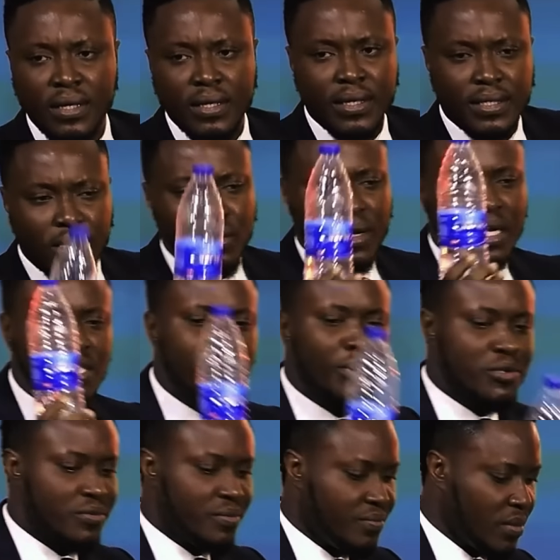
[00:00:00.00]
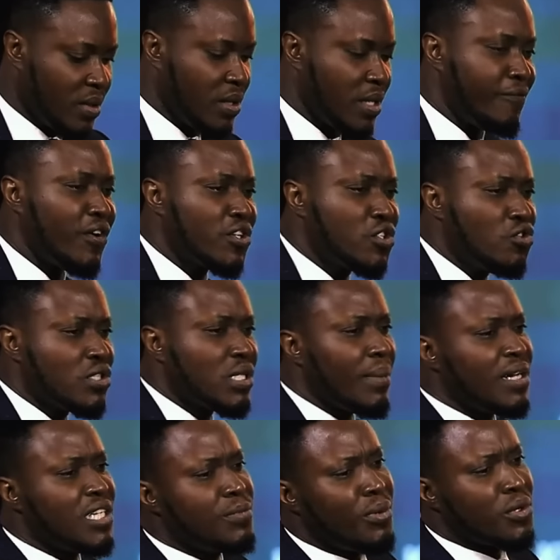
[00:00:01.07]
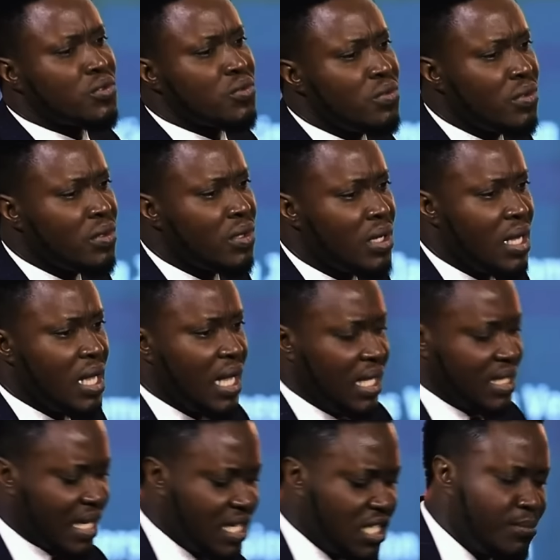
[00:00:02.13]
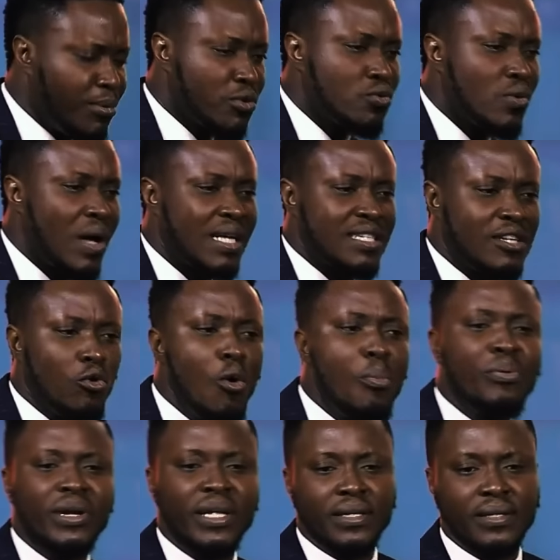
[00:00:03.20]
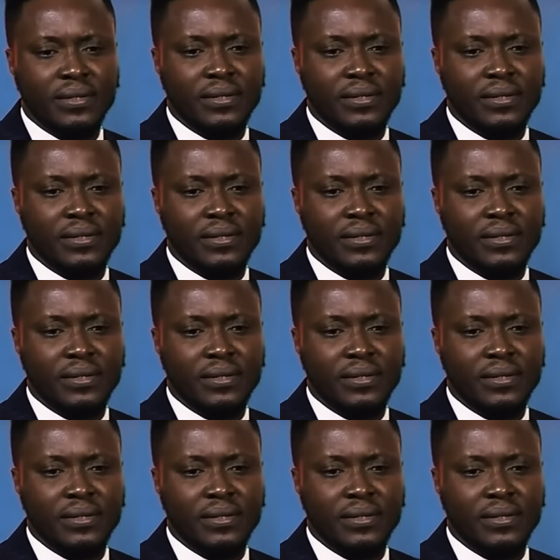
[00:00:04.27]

He said, look at this bottle. The first thing you notice about this bottle is that this bottle has an opening.